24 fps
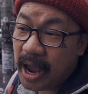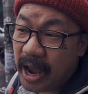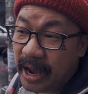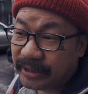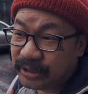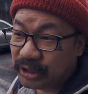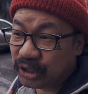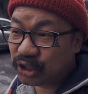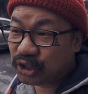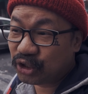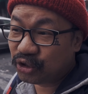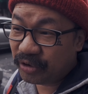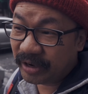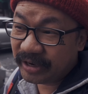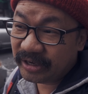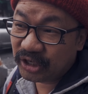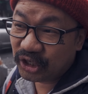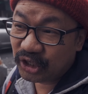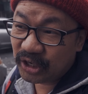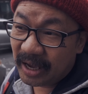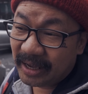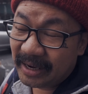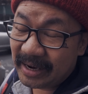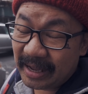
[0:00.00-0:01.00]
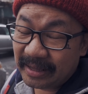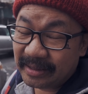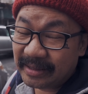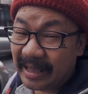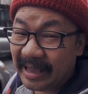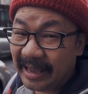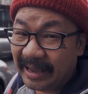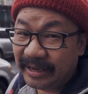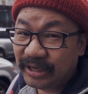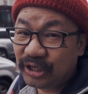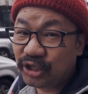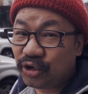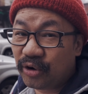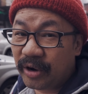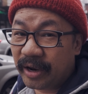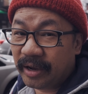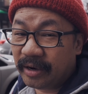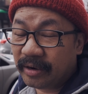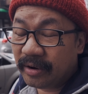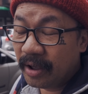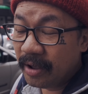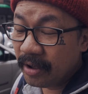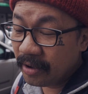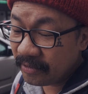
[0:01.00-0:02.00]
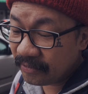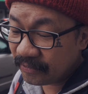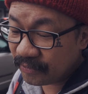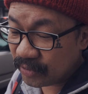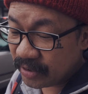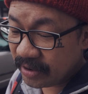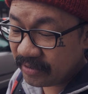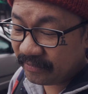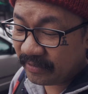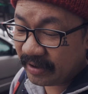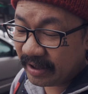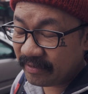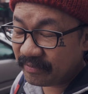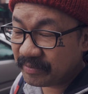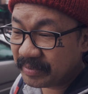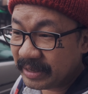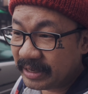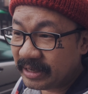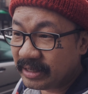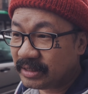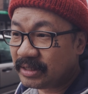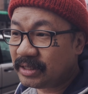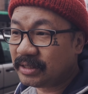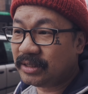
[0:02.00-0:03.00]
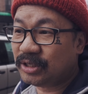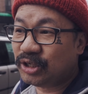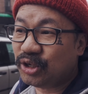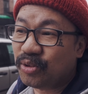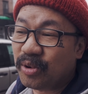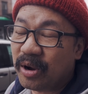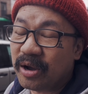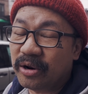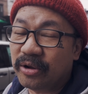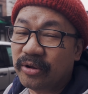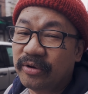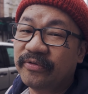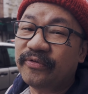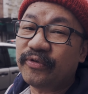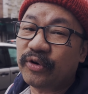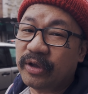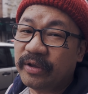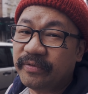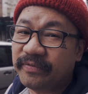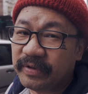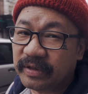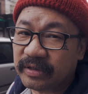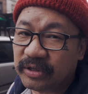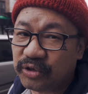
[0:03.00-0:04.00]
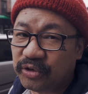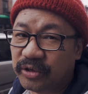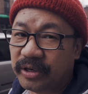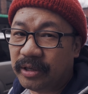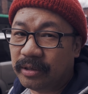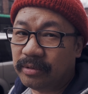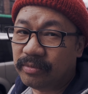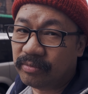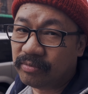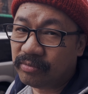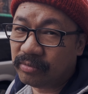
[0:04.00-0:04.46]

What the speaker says: it's a straight shot on the A train, 45 minutes to 145th Street.